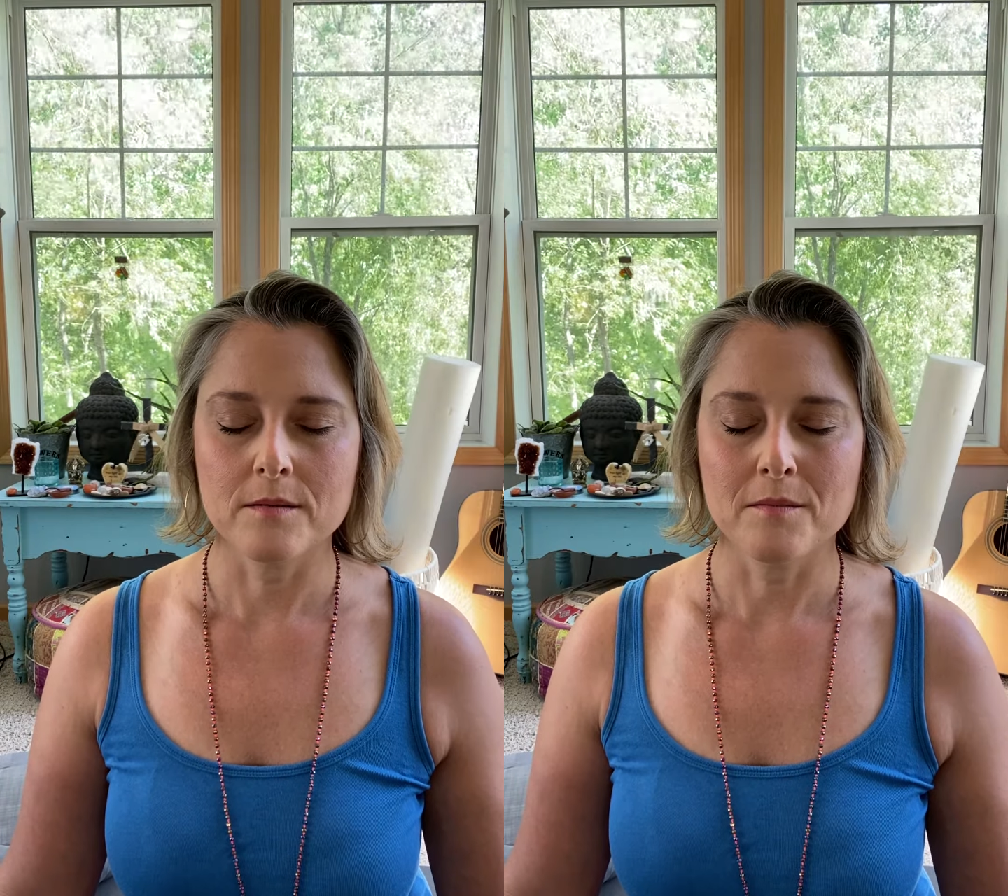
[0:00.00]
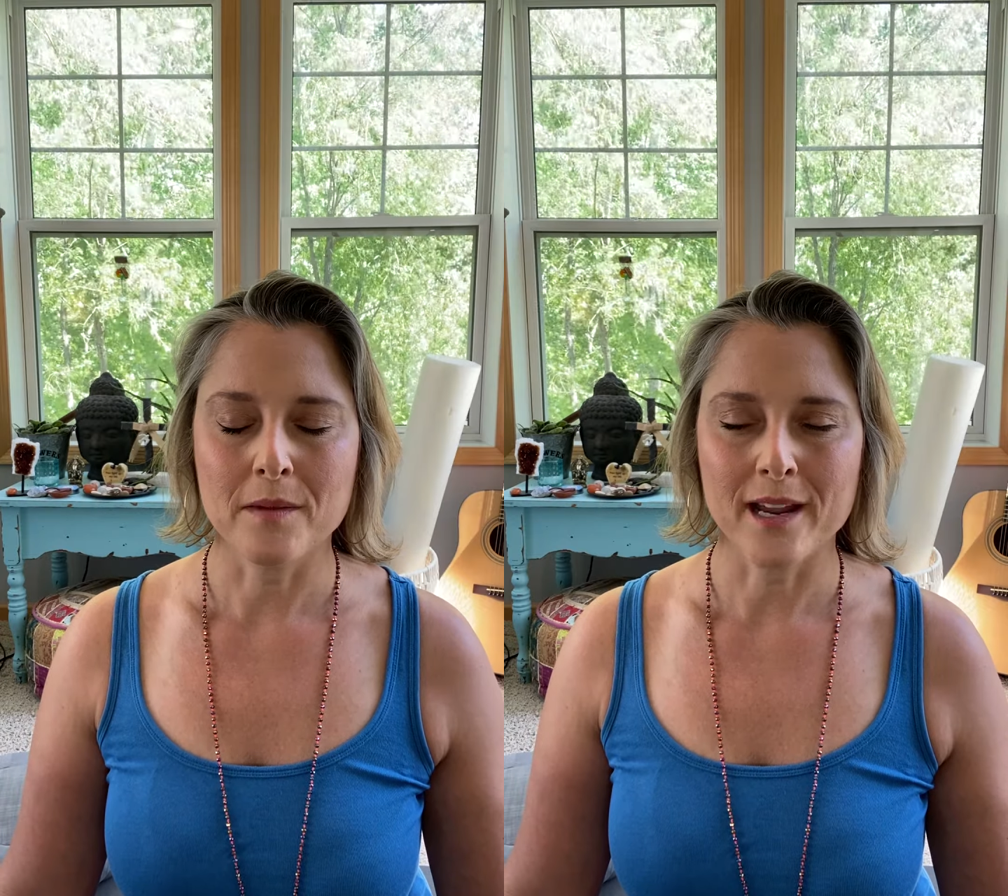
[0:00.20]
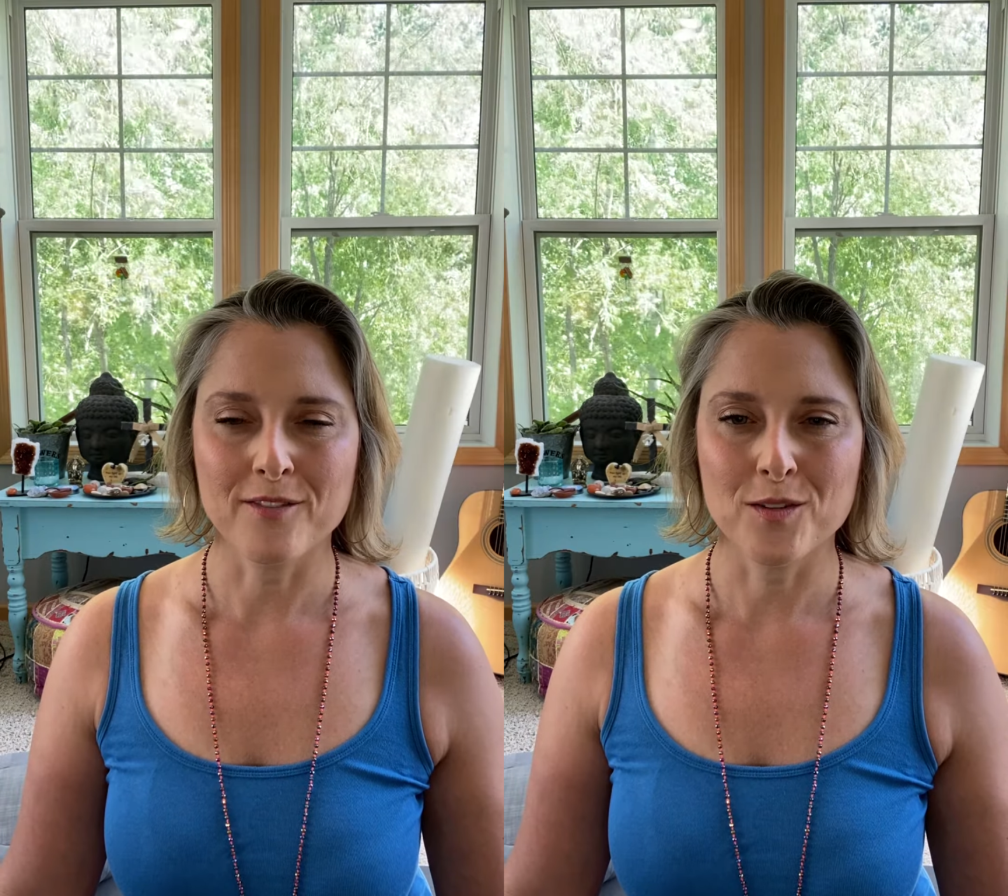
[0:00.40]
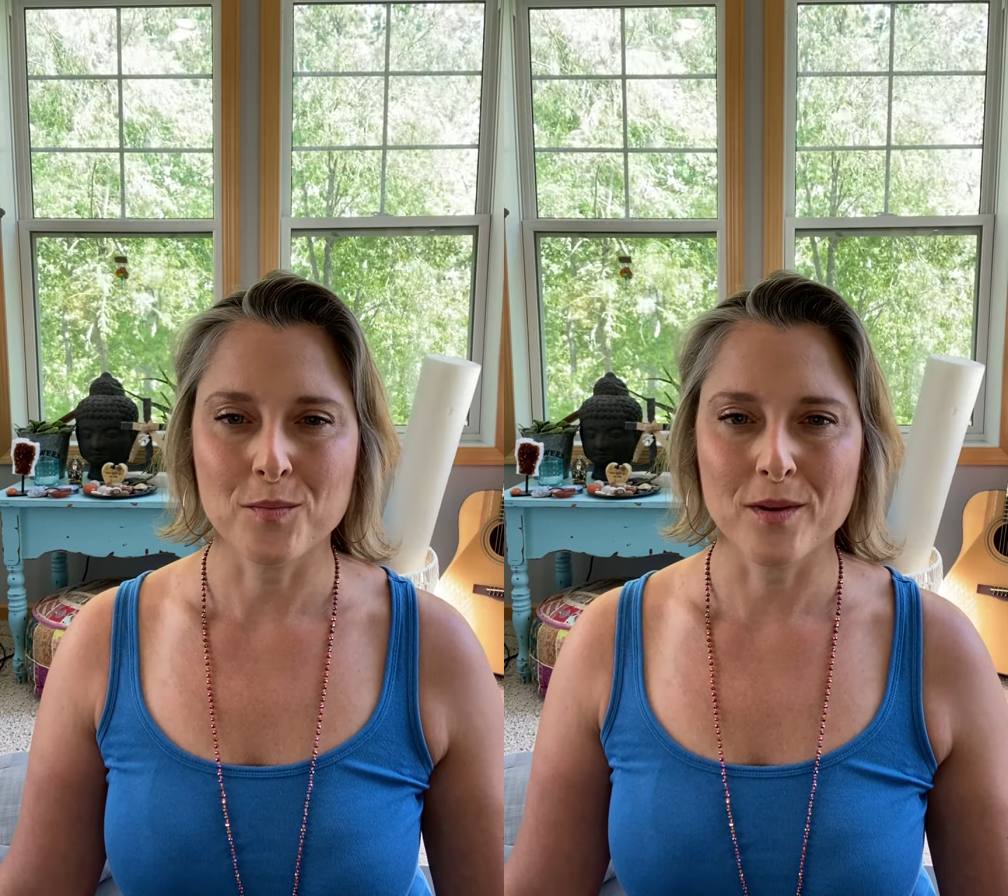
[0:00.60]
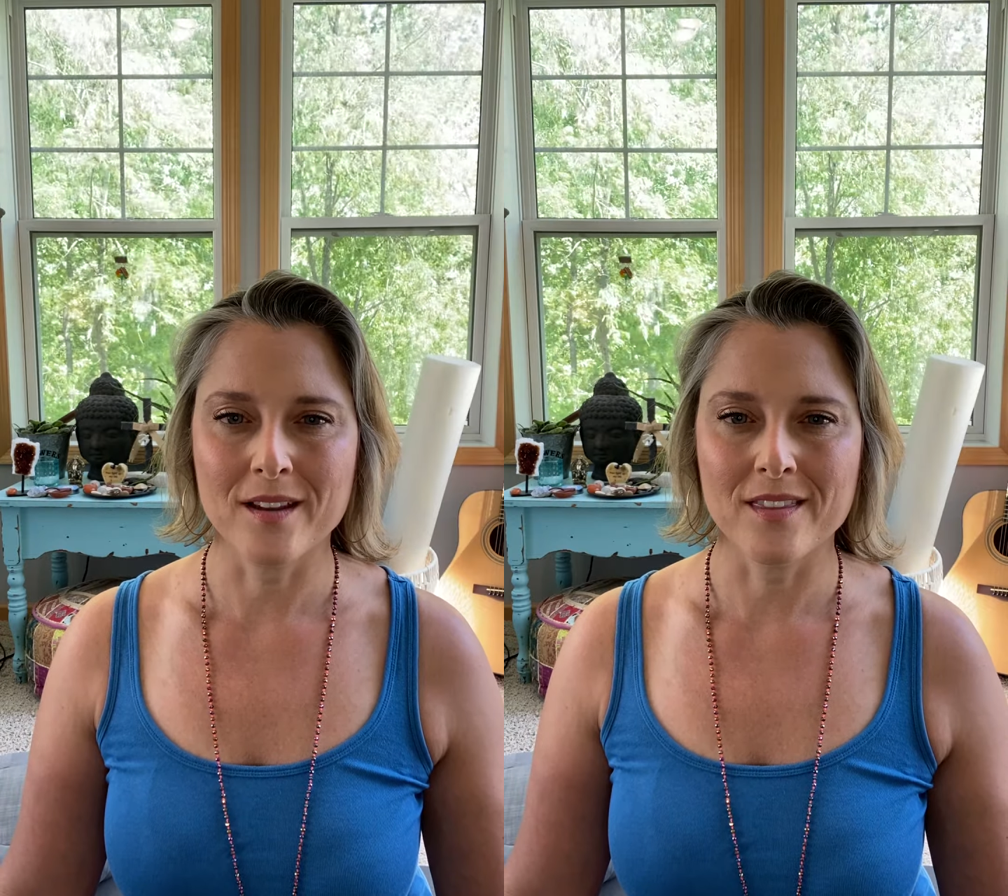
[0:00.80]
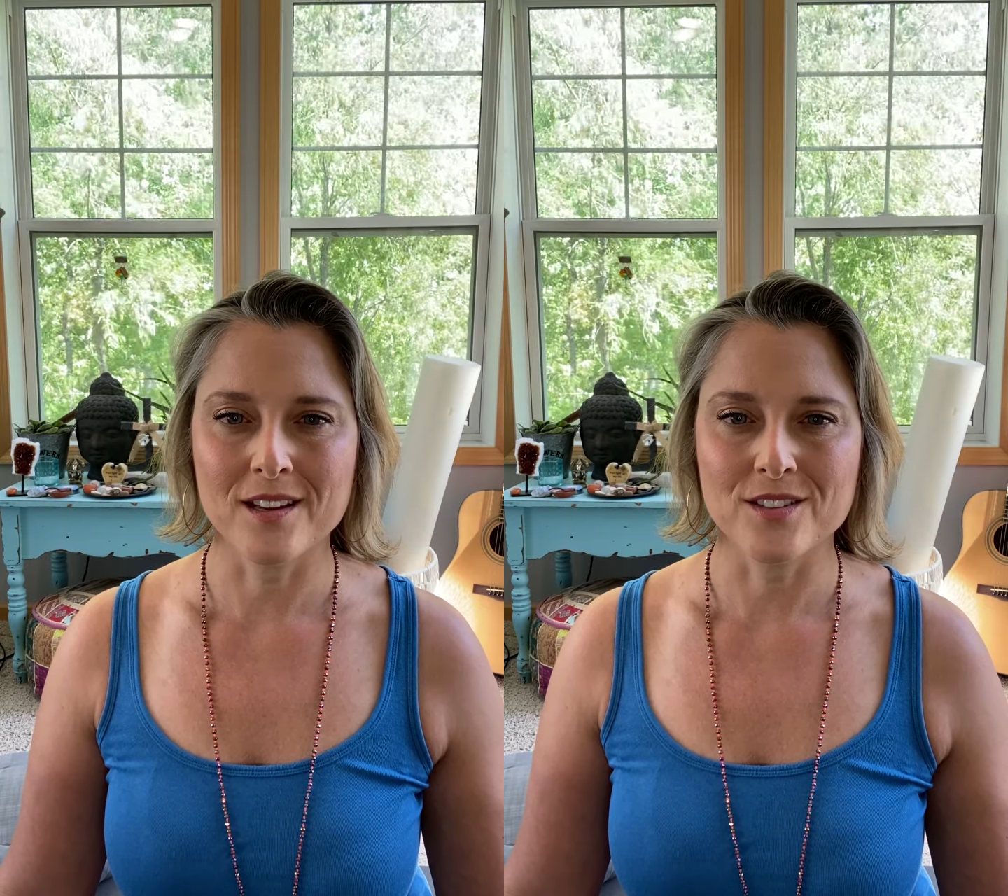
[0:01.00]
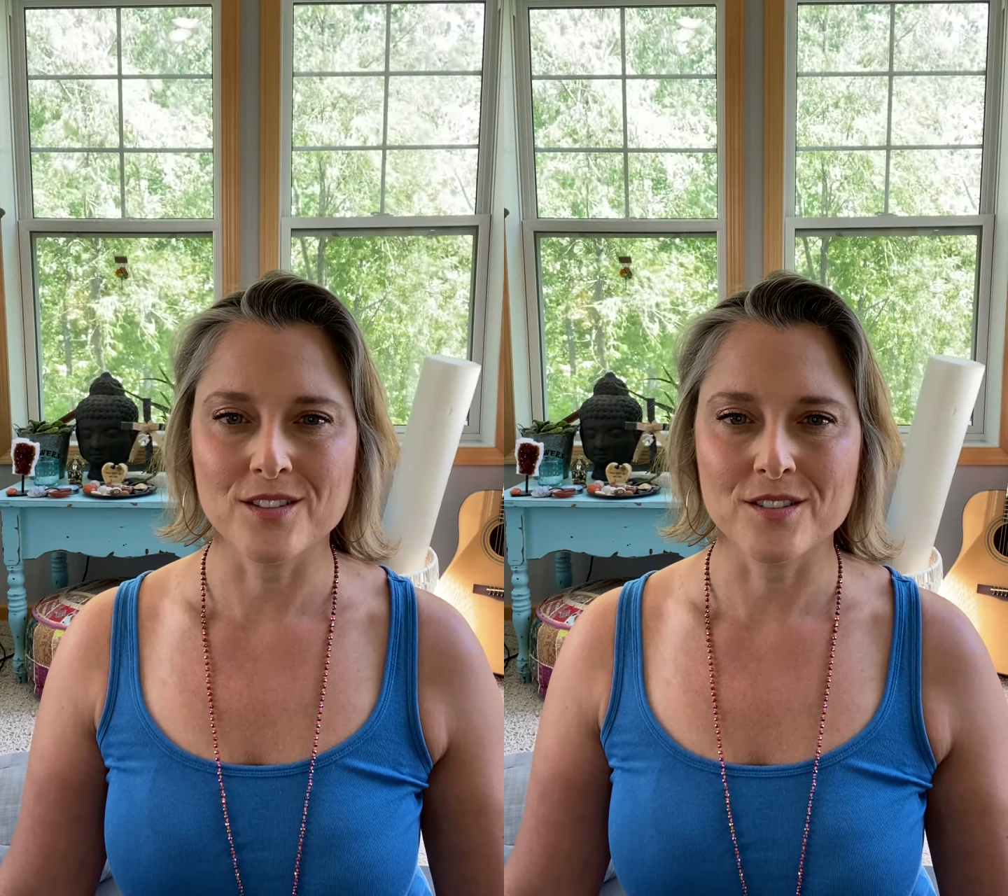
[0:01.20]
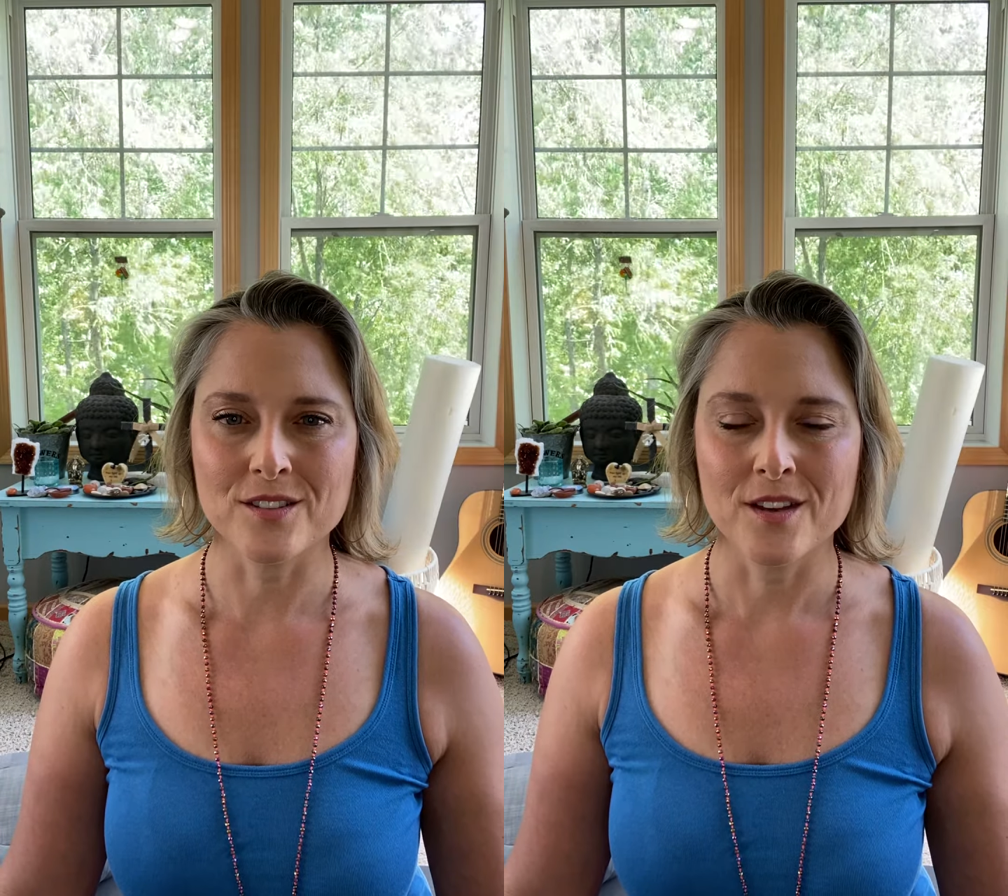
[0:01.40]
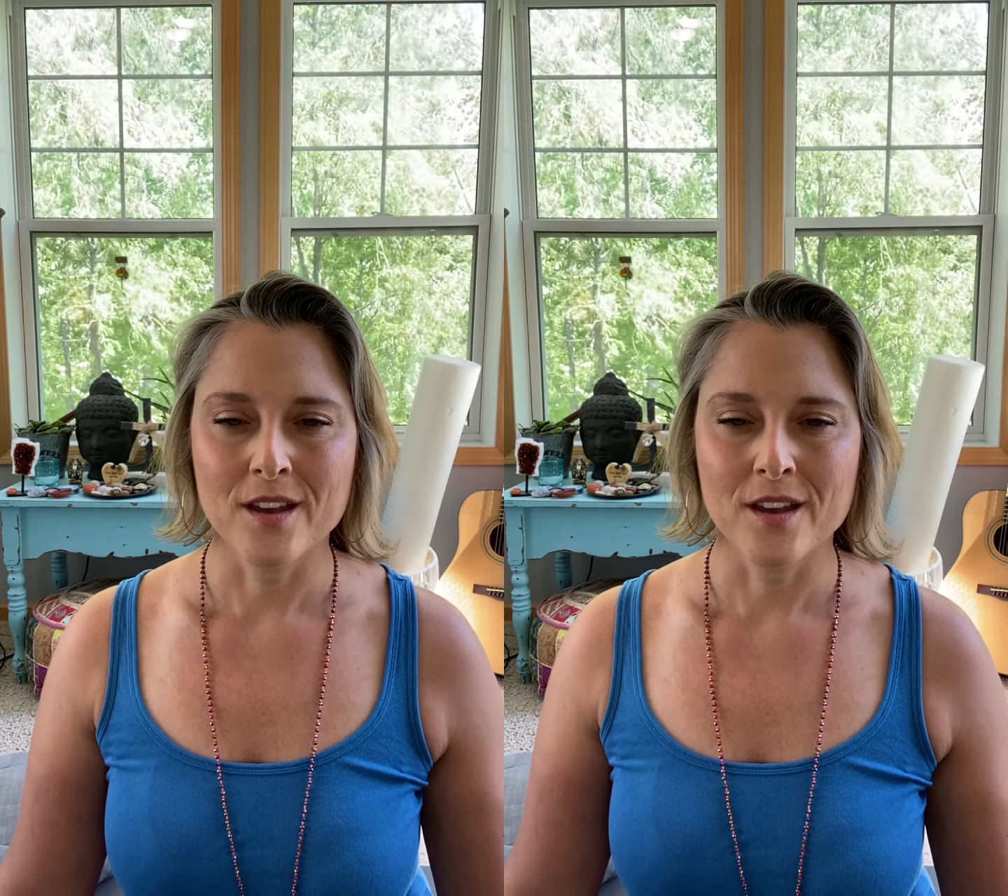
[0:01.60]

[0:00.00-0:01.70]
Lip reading: mindful breathing to